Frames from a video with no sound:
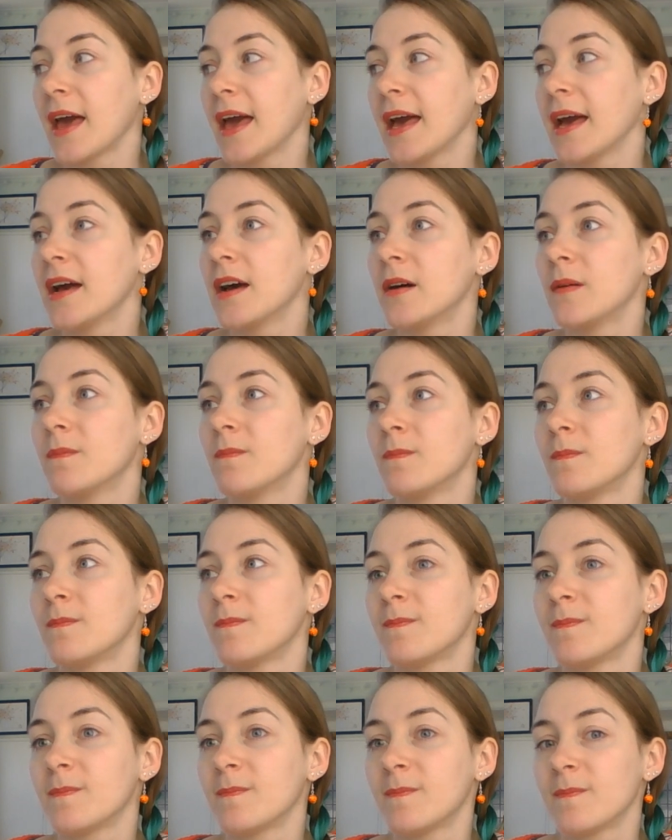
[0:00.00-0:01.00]

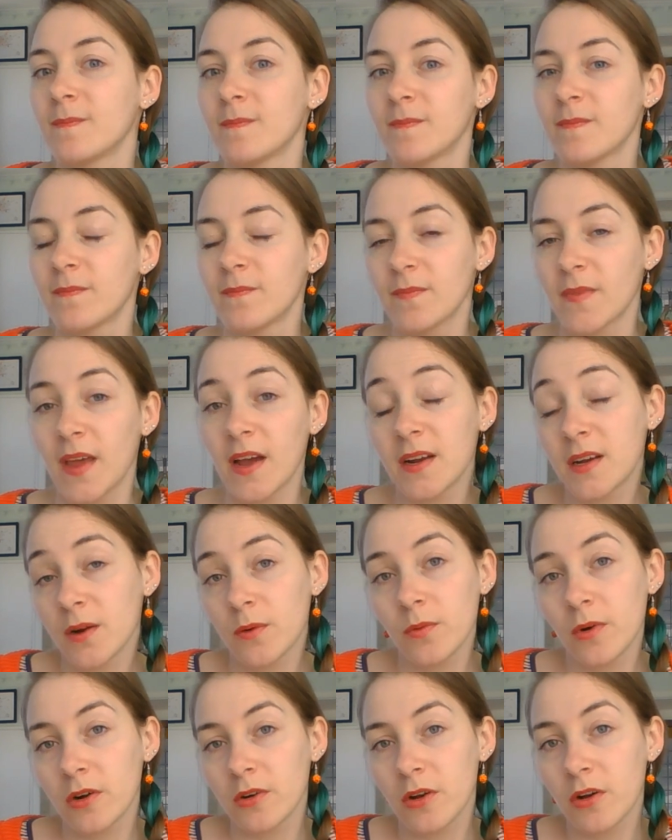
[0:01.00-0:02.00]
There
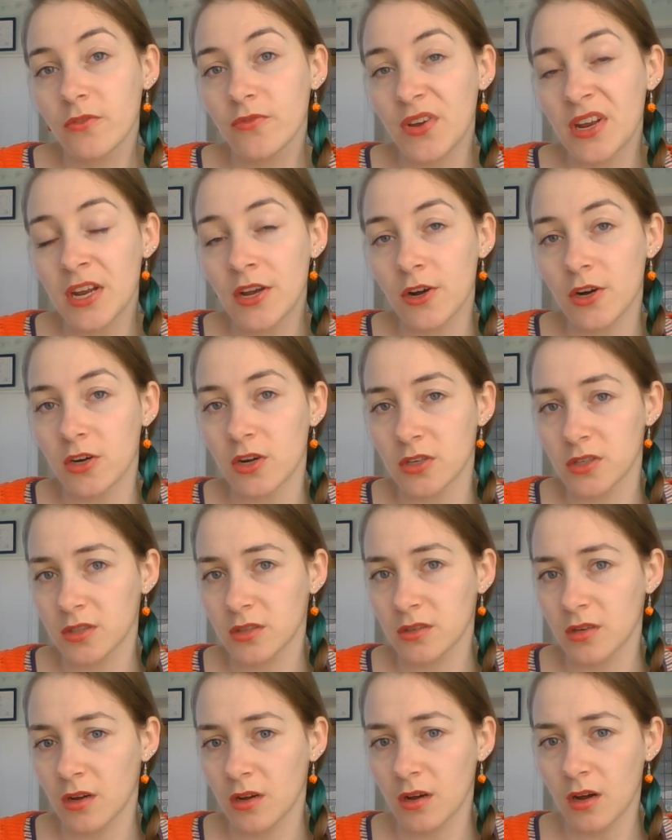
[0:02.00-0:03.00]
were no videos
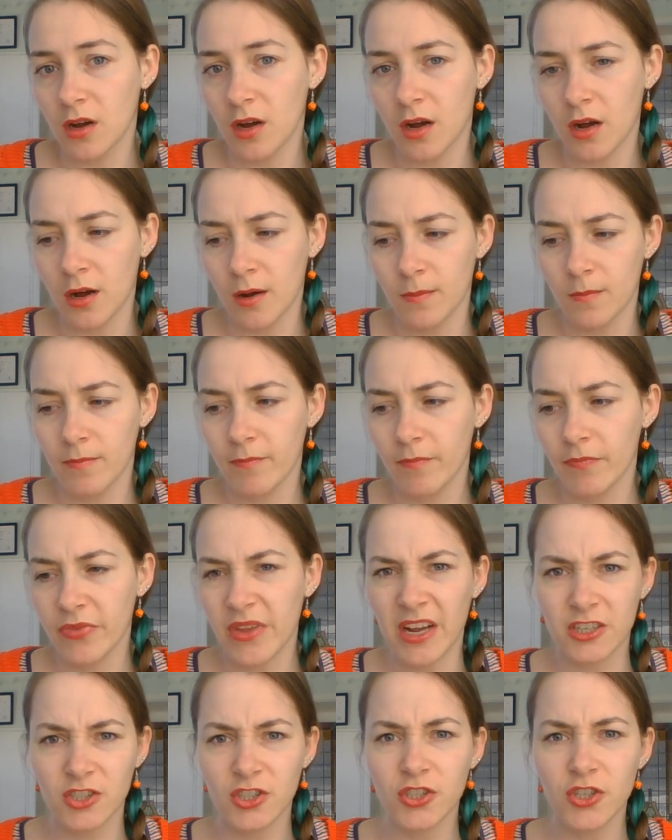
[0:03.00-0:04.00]

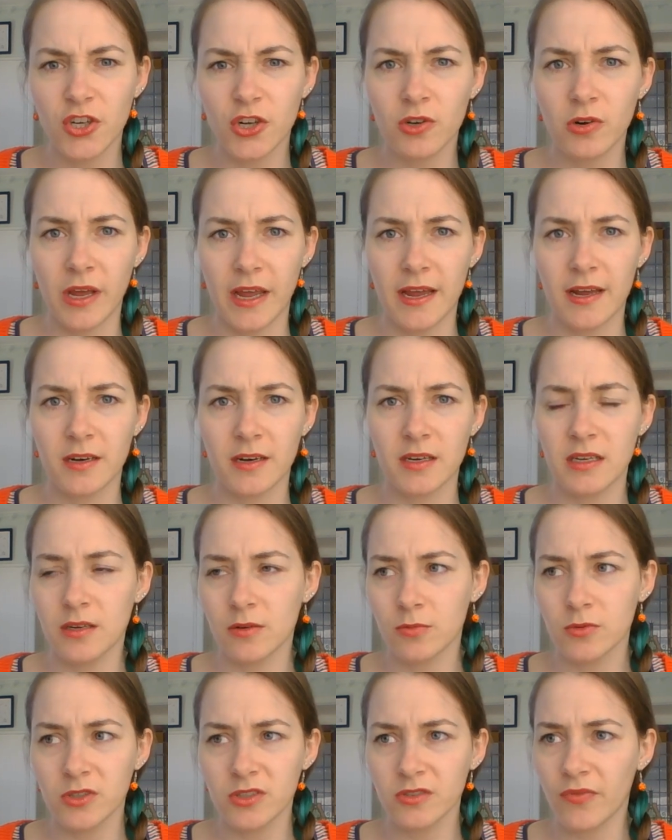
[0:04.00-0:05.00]
that showed it. There
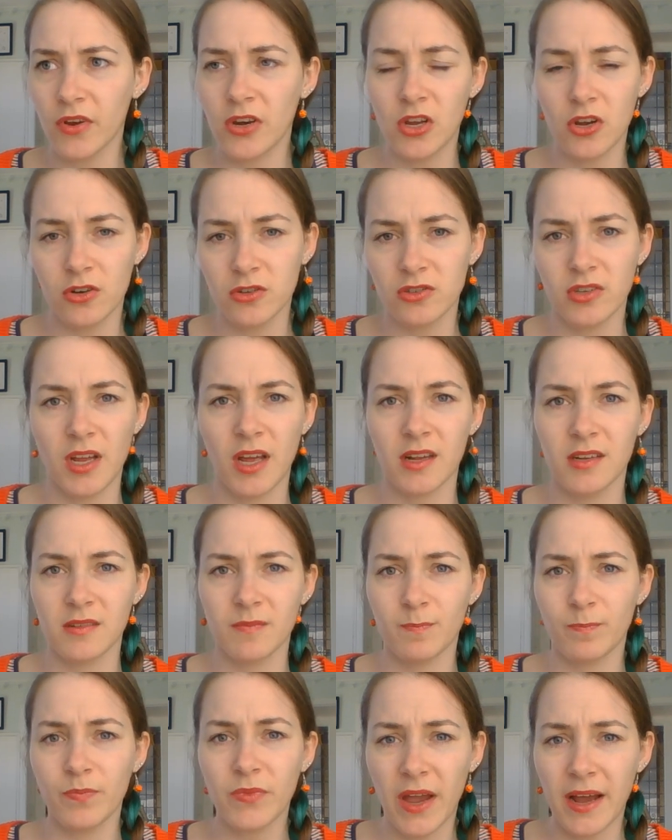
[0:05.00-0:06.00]
was videos that
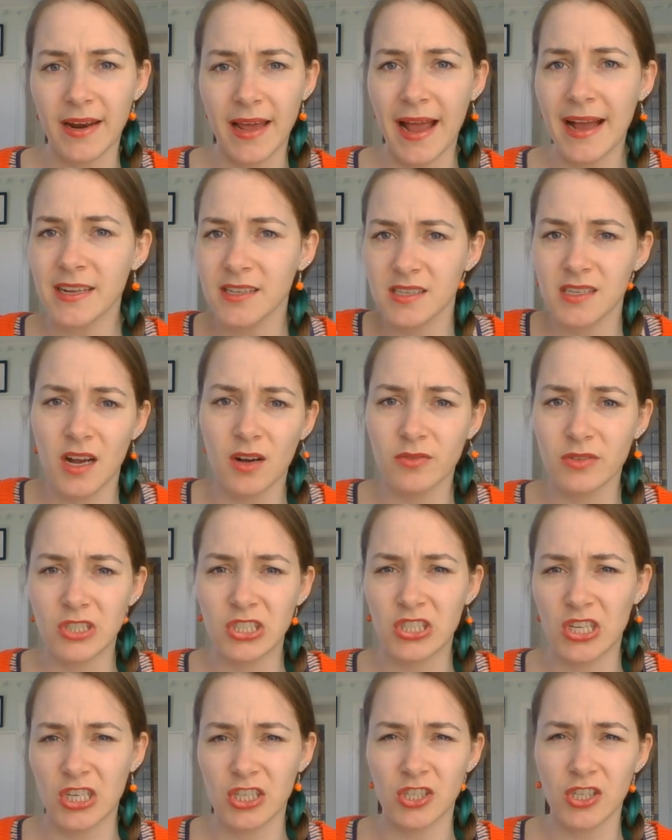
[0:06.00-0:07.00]
had selvage
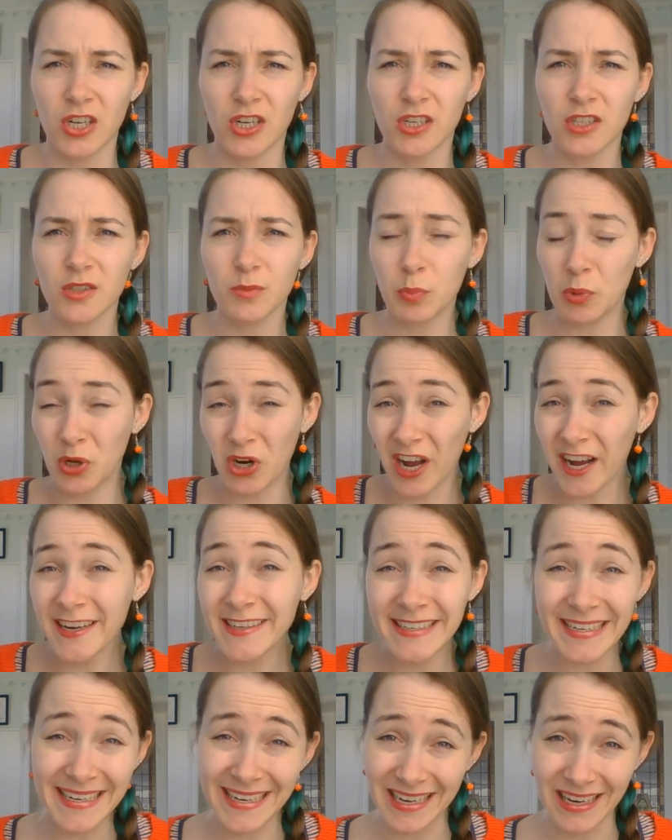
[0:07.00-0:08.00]
stitches, but I
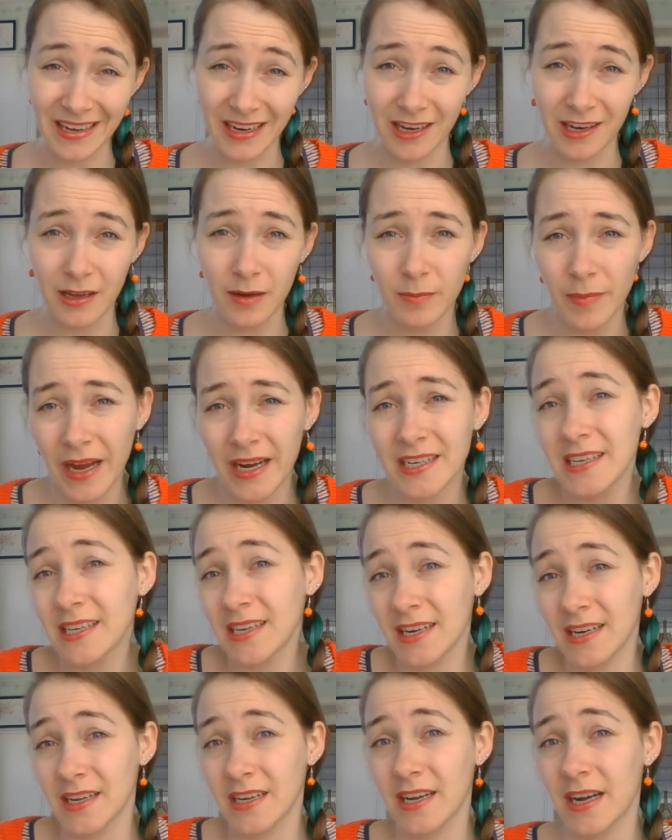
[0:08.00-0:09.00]
didn't like them. I
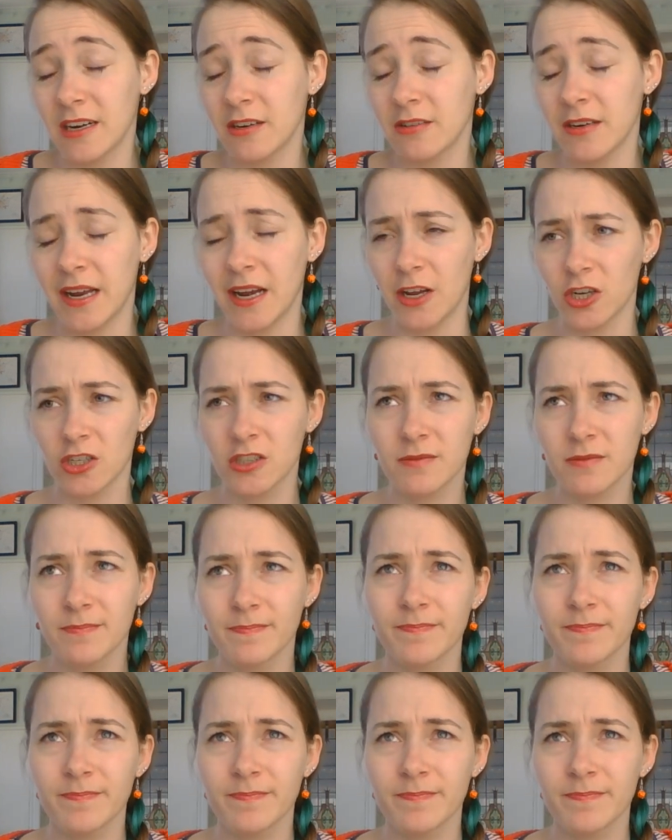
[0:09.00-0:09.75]
didn't like how they looked.